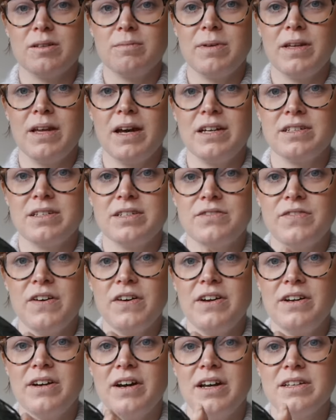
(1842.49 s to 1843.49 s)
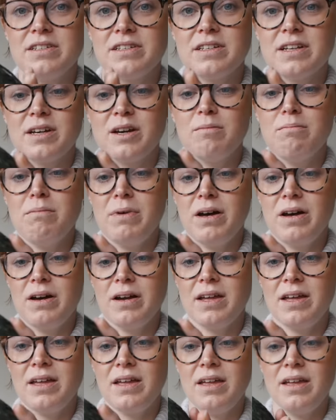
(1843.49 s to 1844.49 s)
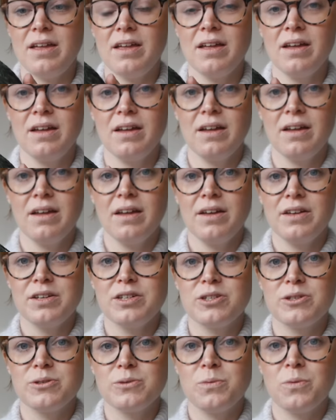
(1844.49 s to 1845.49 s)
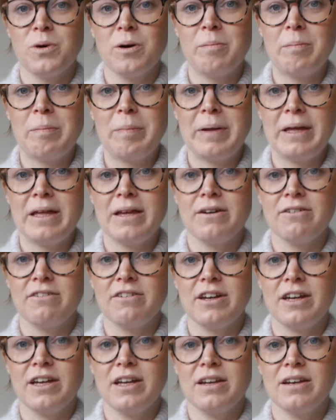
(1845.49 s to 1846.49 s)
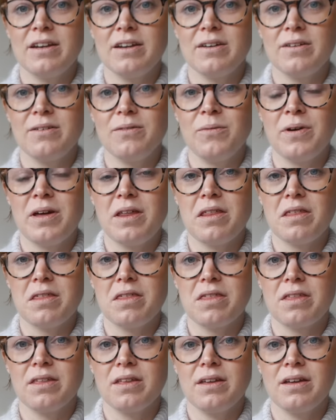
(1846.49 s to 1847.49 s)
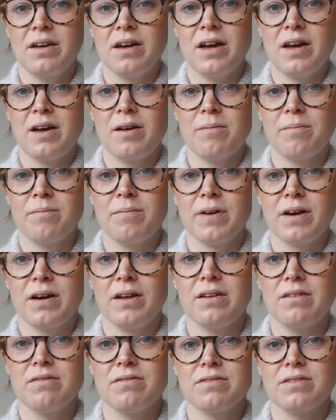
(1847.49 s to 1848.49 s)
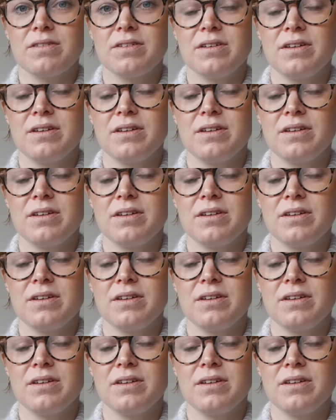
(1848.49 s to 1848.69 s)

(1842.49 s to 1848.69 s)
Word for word: But yes, it's very nice. It's like a murky, swampy green with kind of